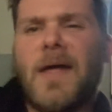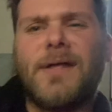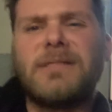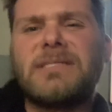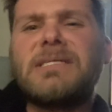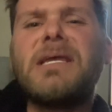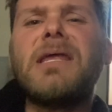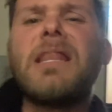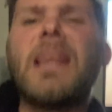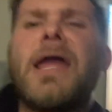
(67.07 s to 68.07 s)

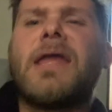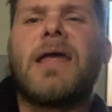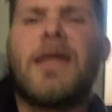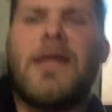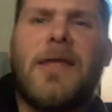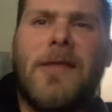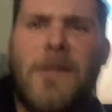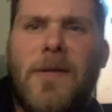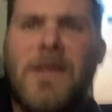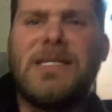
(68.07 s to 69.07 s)
seeing,
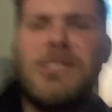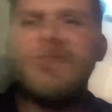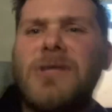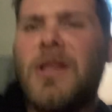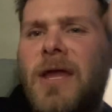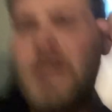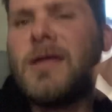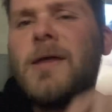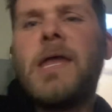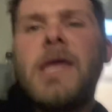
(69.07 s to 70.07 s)
essentially,
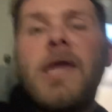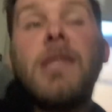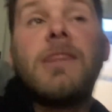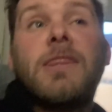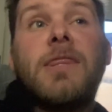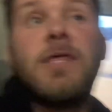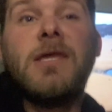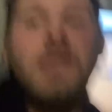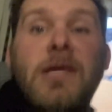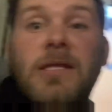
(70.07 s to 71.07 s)

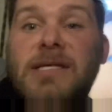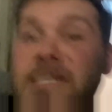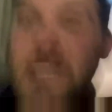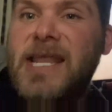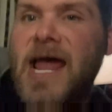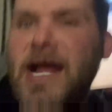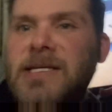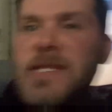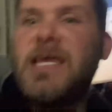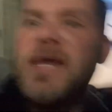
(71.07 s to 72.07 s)
the
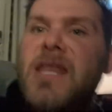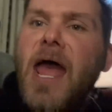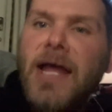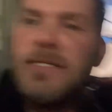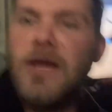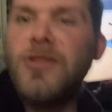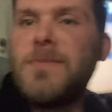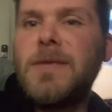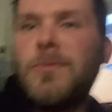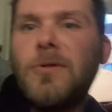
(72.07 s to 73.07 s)
disconnect, the connect of the
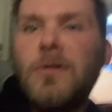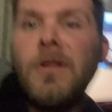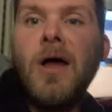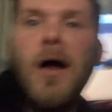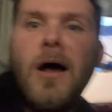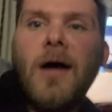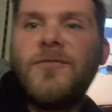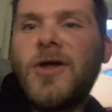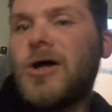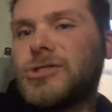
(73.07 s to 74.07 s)
people of
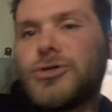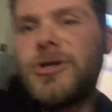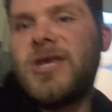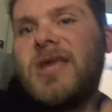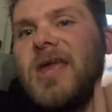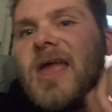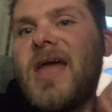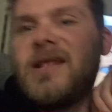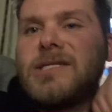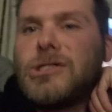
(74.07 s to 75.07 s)
the
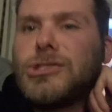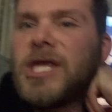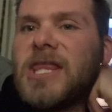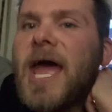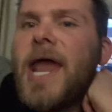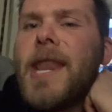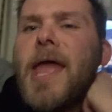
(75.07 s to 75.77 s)
country and such like that.